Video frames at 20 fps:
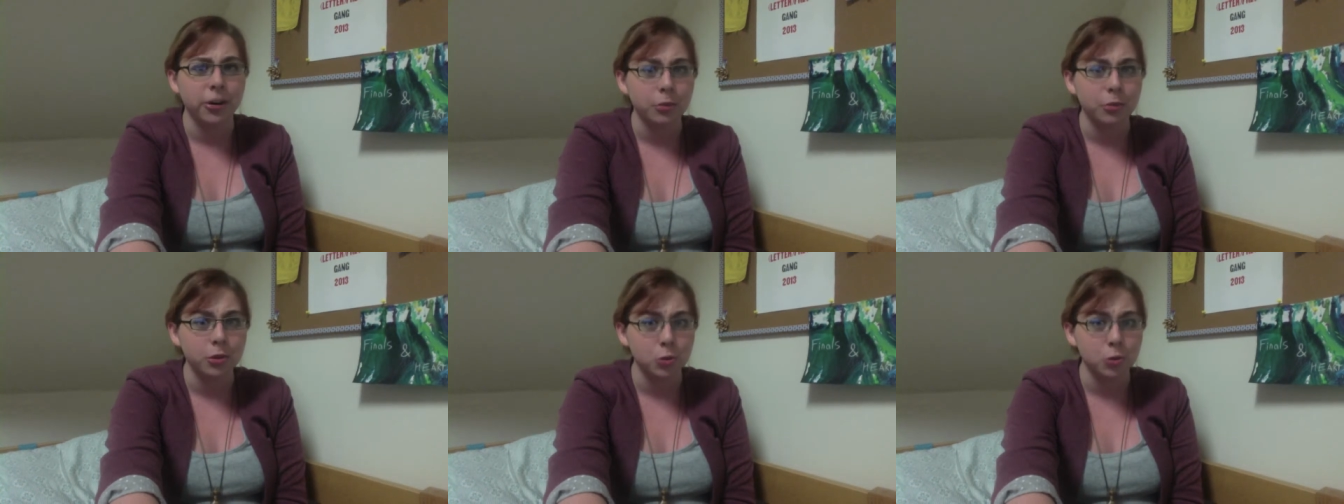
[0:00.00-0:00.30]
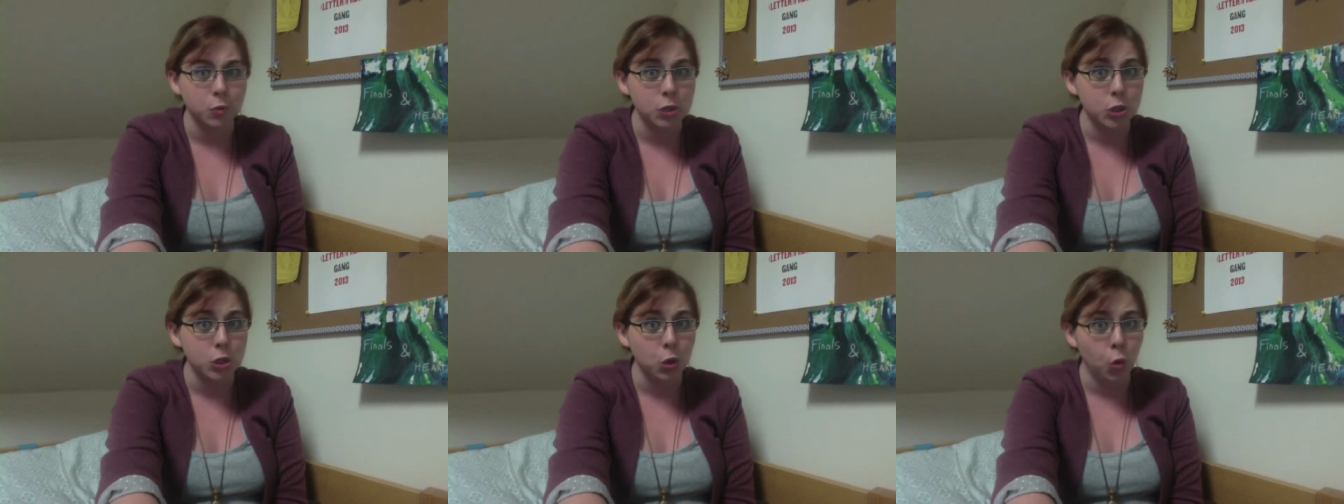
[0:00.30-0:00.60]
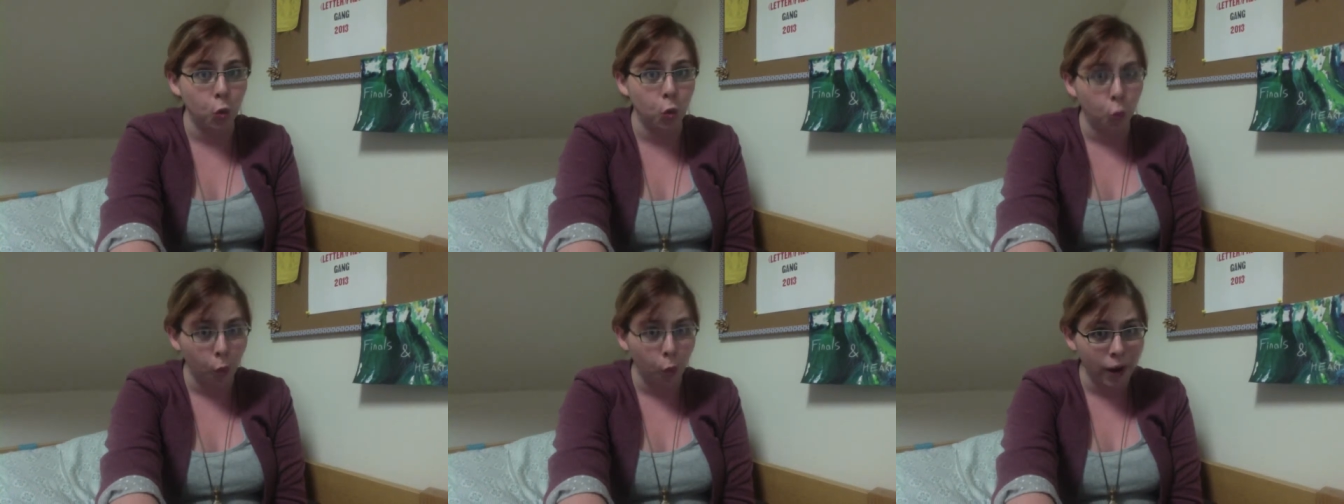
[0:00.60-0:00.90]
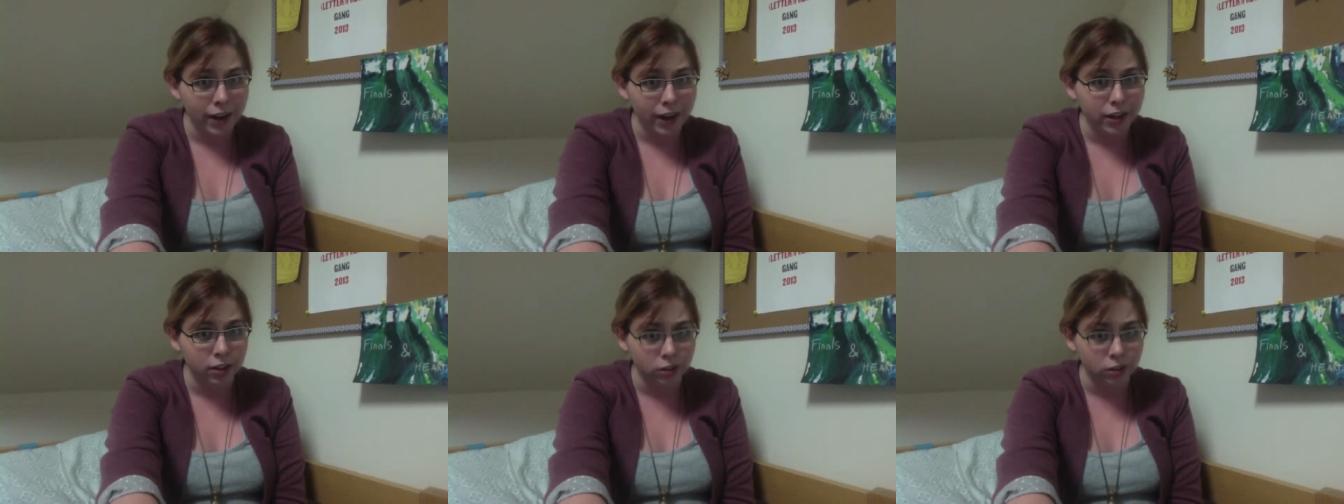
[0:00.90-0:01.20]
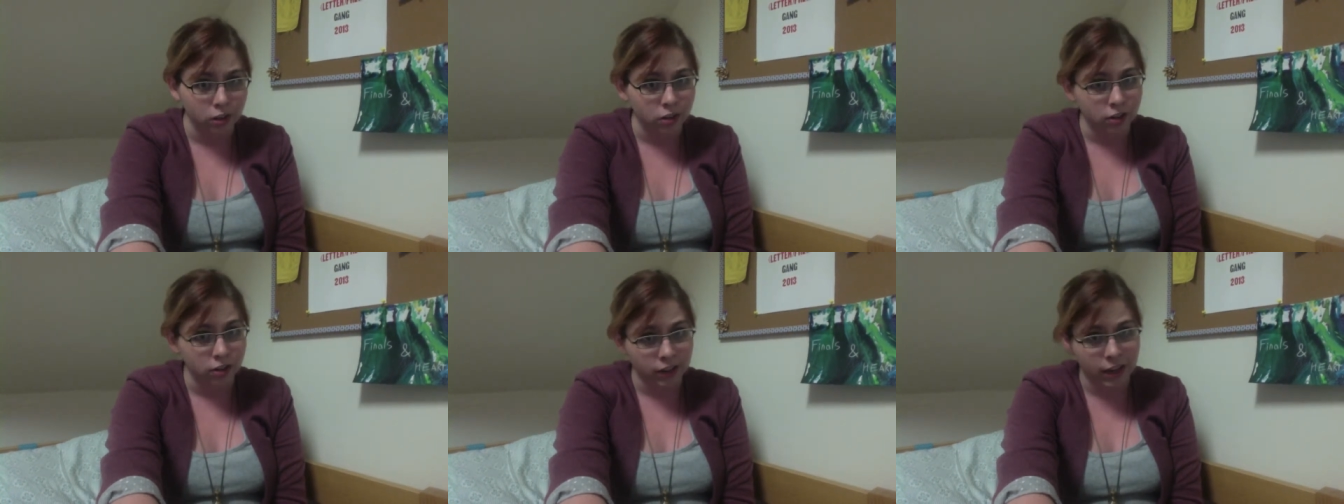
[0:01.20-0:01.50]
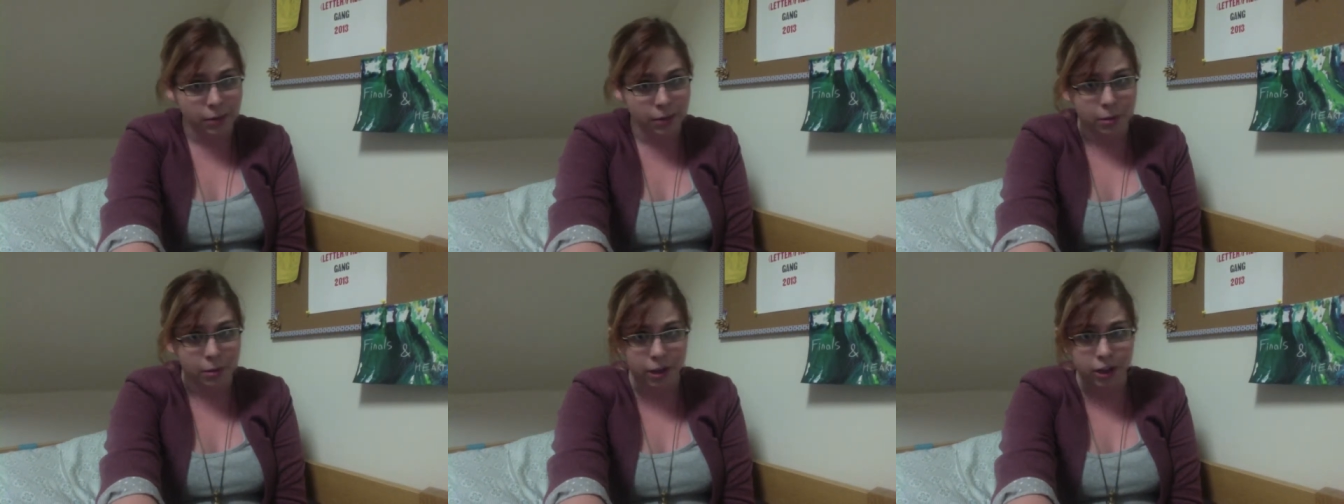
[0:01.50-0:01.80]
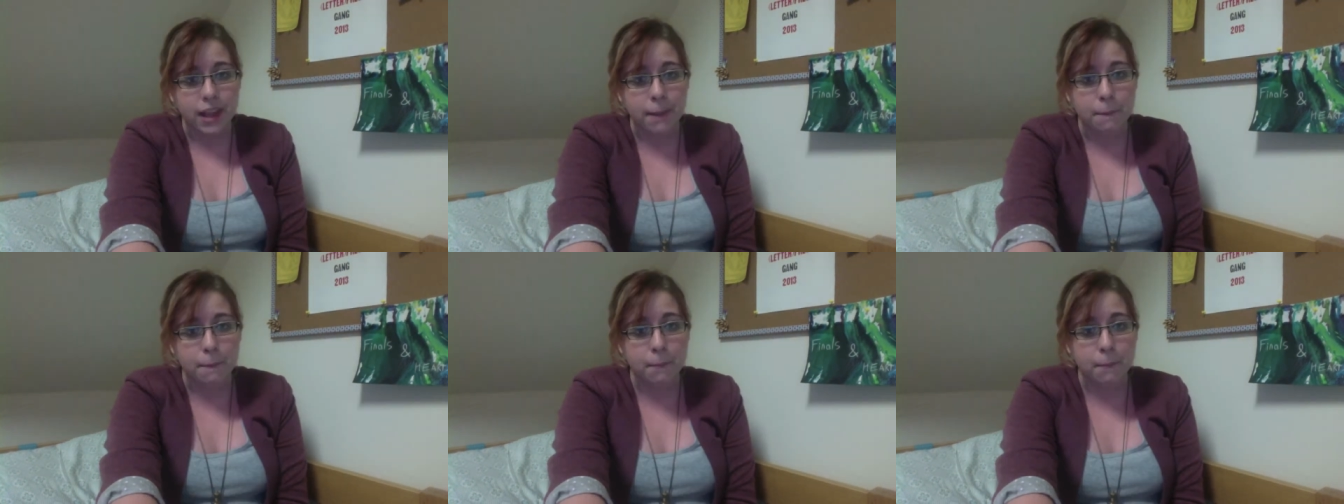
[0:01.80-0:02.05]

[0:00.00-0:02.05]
which was quite a long time ago.